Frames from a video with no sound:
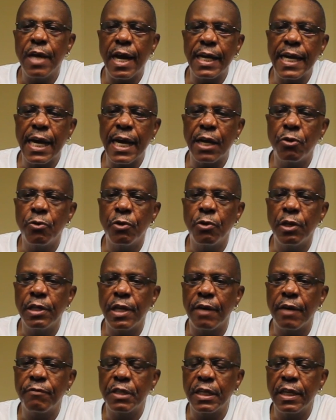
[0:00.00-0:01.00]
I got old
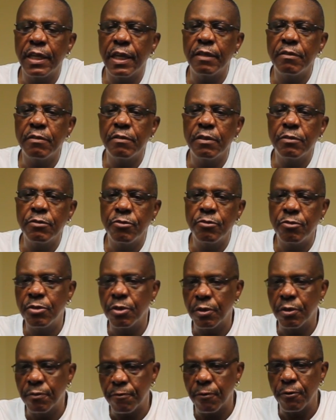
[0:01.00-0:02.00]
enough to get to
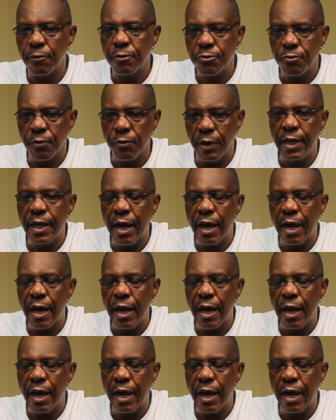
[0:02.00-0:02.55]
the 1st grade.